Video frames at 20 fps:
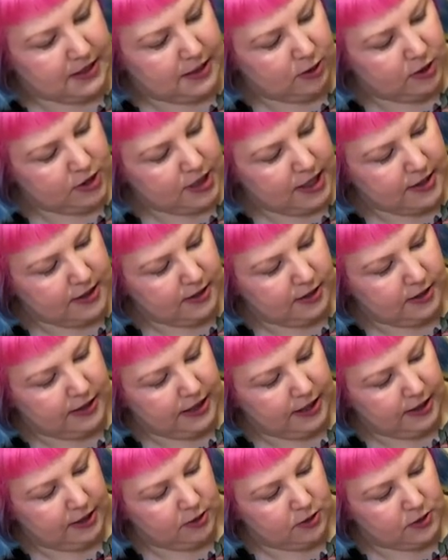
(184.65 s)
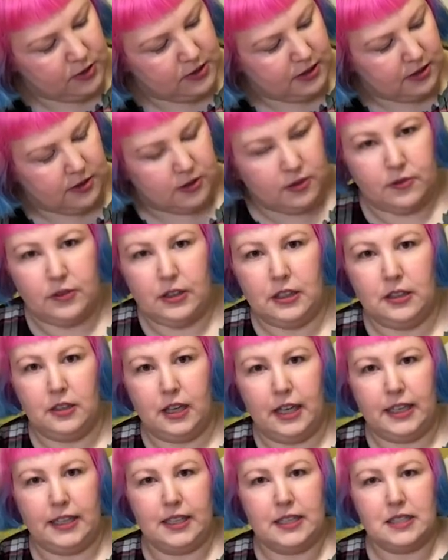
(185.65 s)
It also has their little sort of,
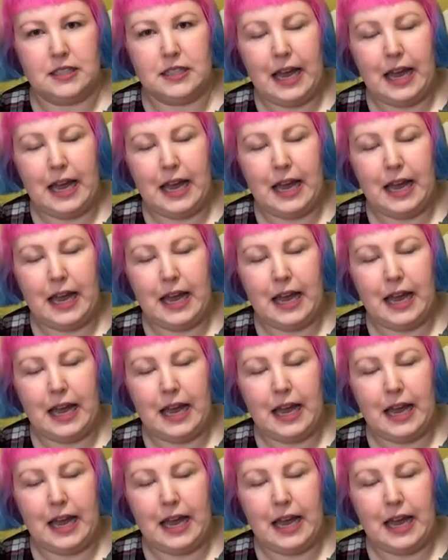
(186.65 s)
I guess,